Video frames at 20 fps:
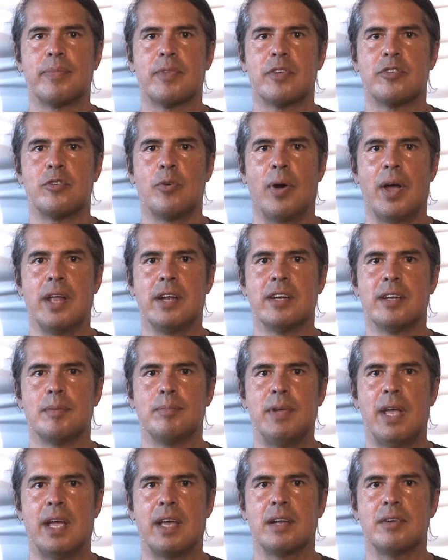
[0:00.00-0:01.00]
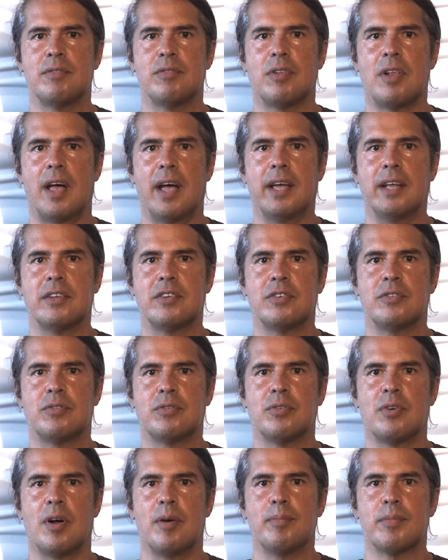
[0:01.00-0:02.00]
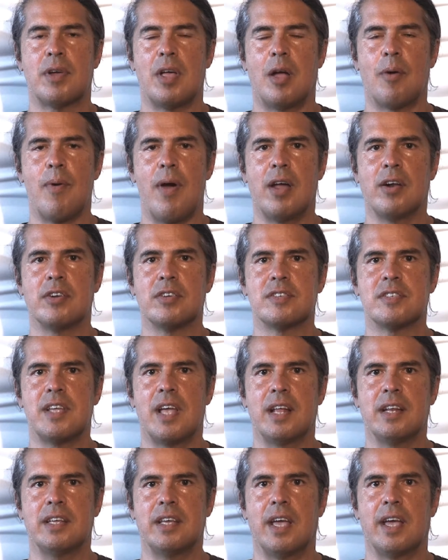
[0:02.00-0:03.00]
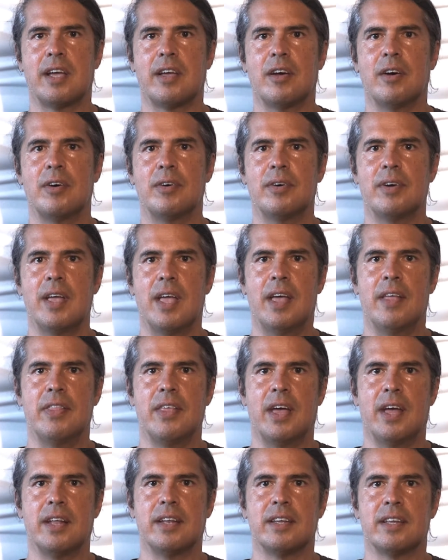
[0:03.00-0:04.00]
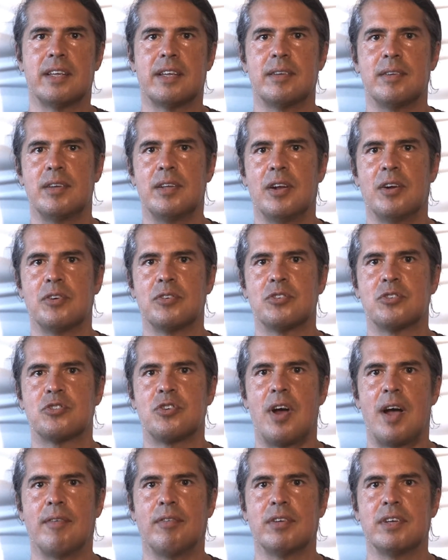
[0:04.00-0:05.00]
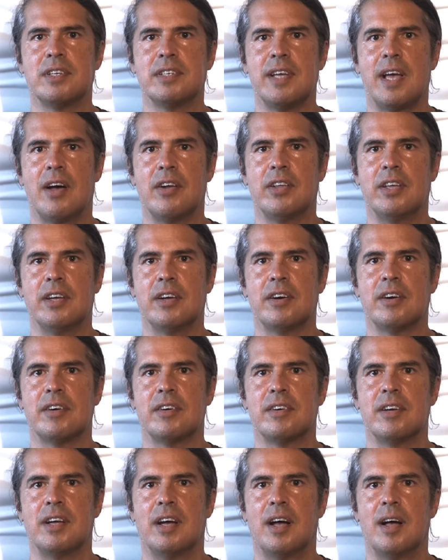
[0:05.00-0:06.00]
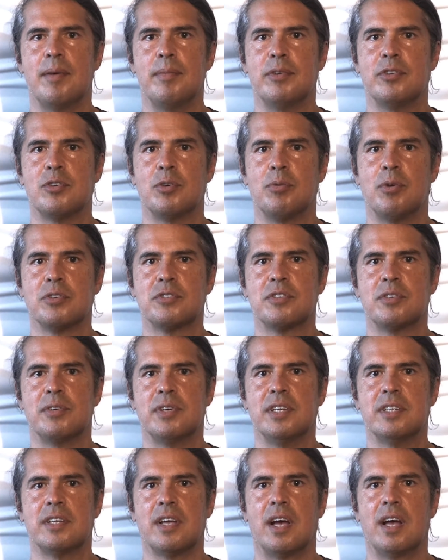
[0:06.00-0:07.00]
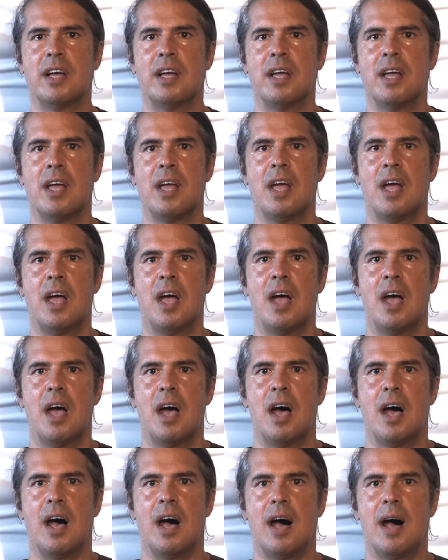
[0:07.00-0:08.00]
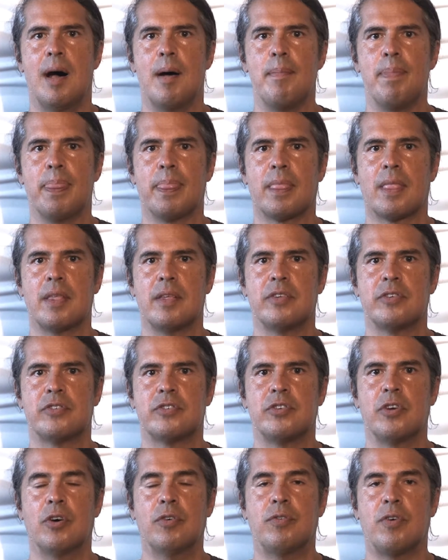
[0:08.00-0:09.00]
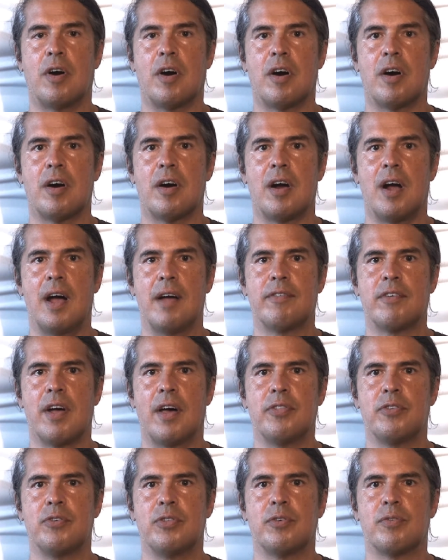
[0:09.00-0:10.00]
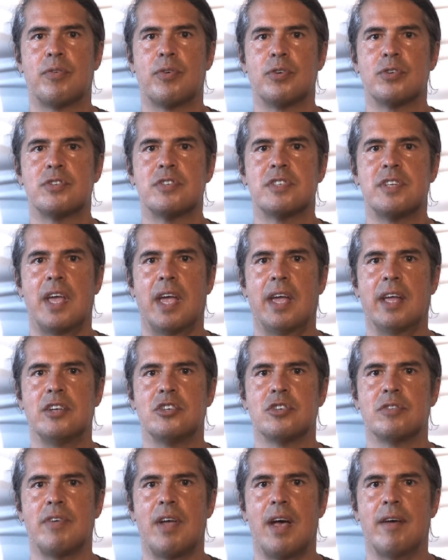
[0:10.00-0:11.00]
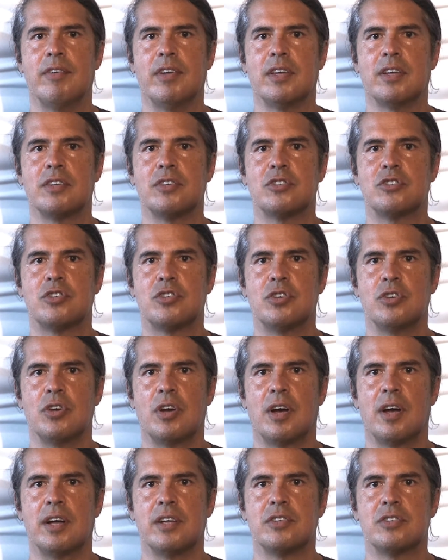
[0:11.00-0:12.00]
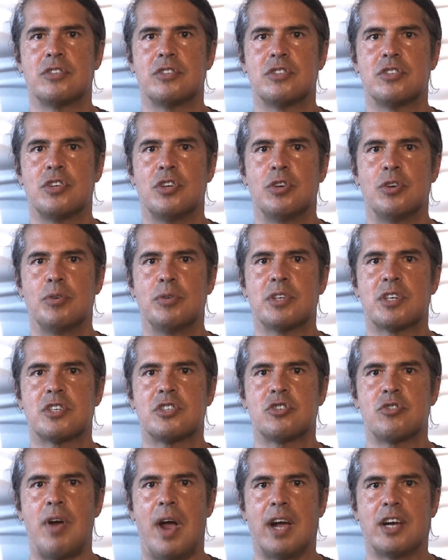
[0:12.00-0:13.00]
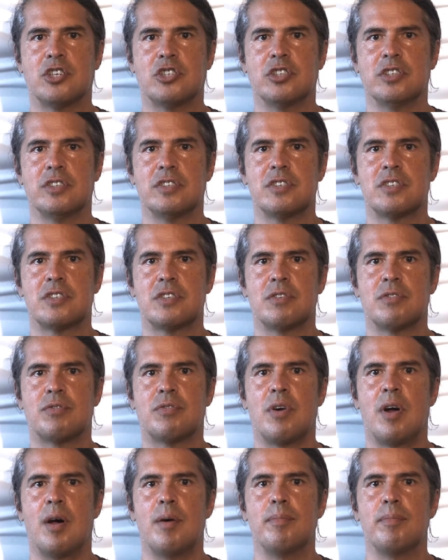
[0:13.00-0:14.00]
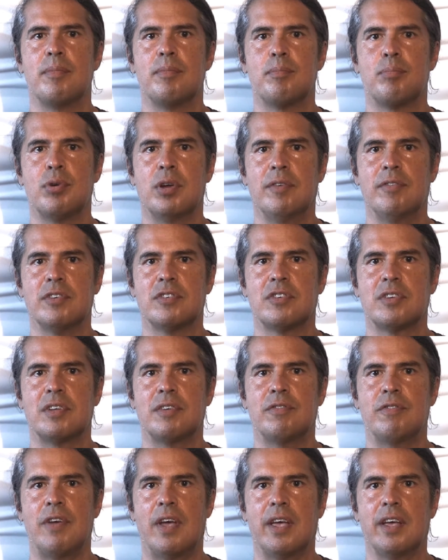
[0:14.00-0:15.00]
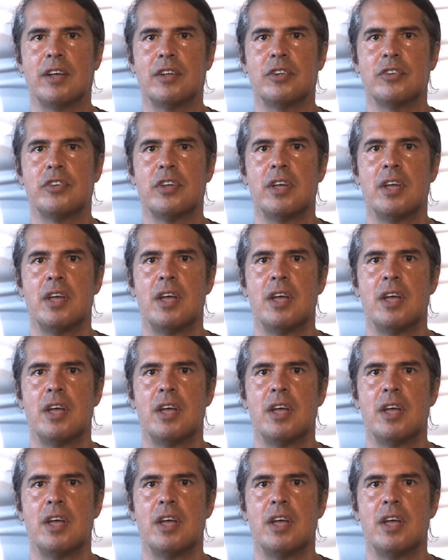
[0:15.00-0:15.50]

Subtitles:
so I ended up taking a flight from Colorado to San Diego, and then traveling down here into Rosarita. So far, I've gone through the first stage of having two extractions from previously failed